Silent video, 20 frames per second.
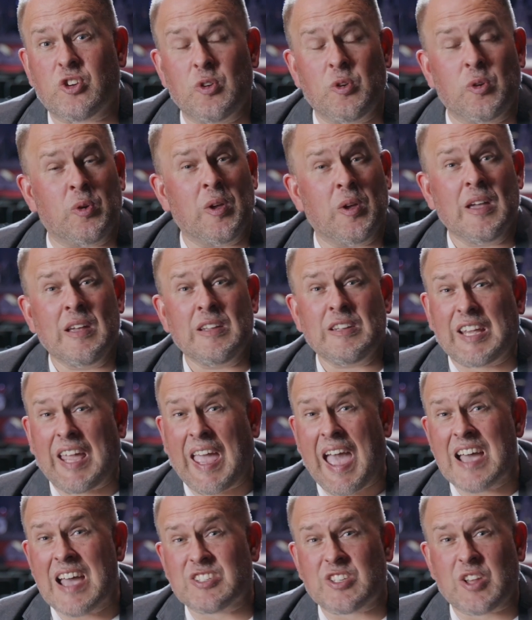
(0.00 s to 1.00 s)
you to
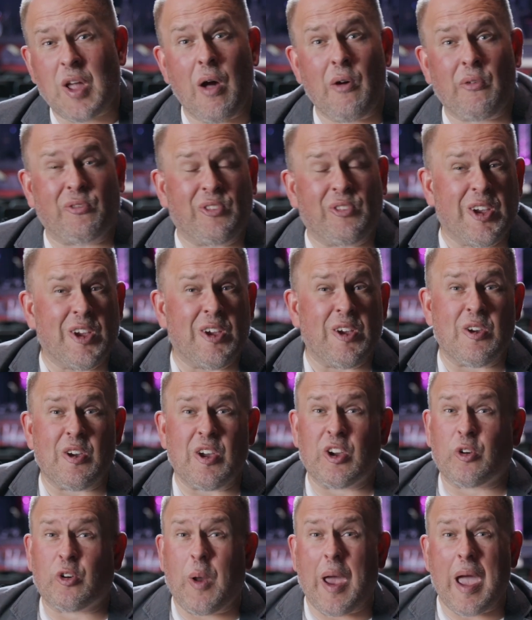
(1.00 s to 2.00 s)
cast off fear
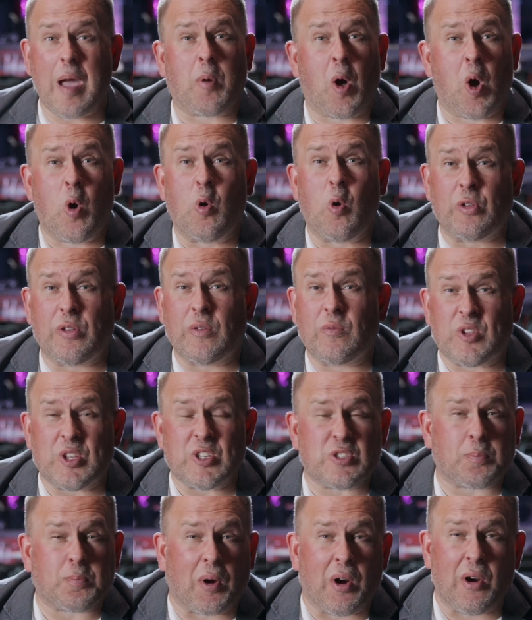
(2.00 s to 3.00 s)
and grab hold of
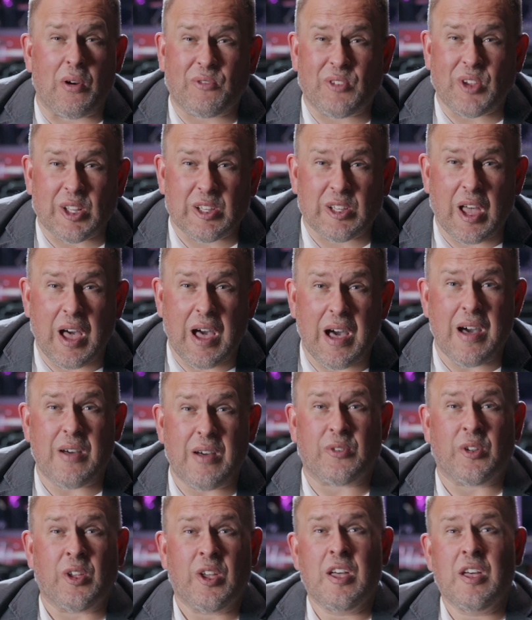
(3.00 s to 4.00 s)
this perfect love
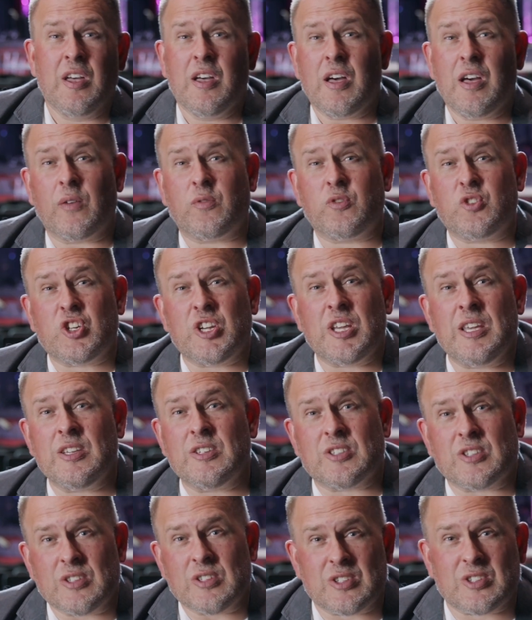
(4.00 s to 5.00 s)
of
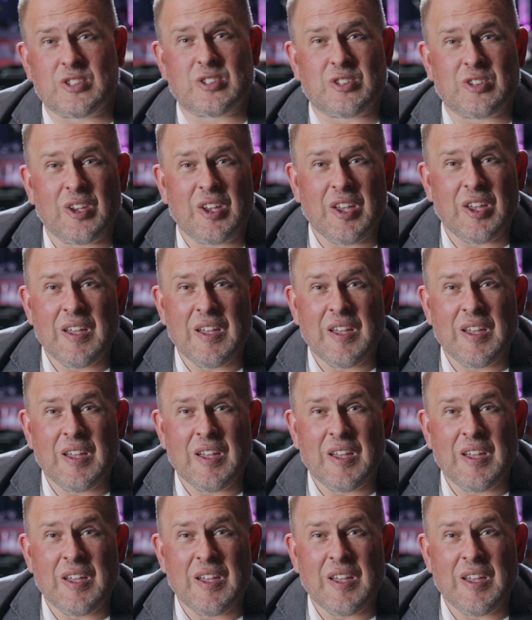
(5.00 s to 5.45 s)
Jesus.